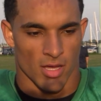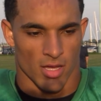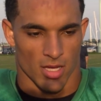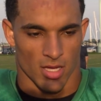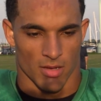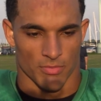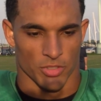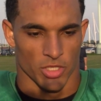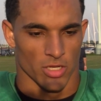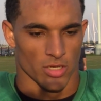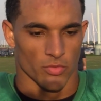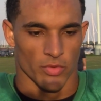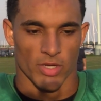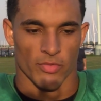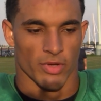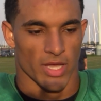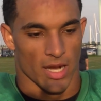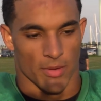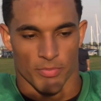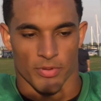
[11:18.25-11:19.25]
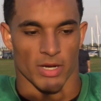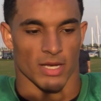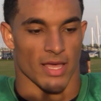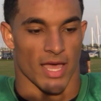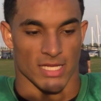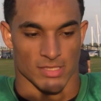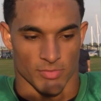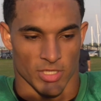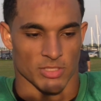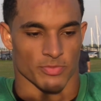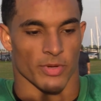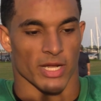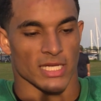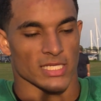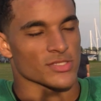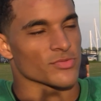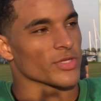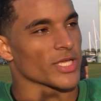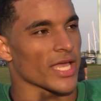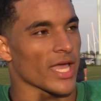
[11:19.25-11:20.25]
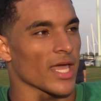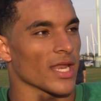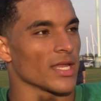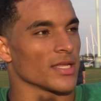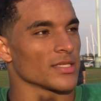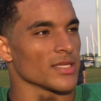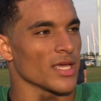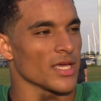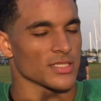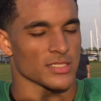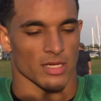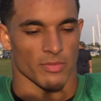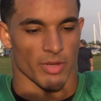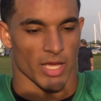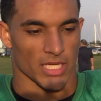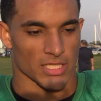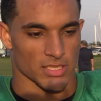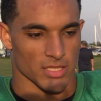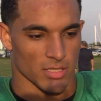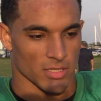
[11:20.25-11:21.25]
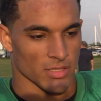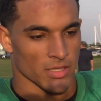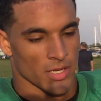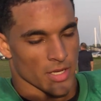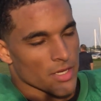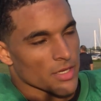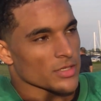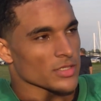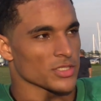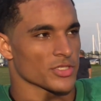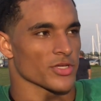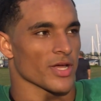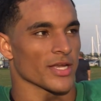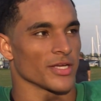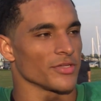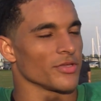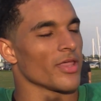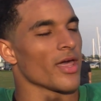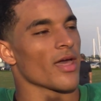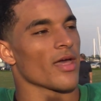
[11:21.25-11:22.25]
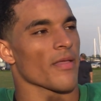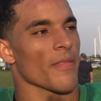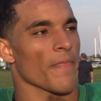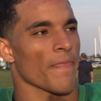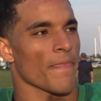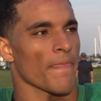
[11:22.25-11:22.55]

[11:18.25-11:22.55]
during the week, we got to put as much money as we can into the bank. So mm-hmm. just trying to do that.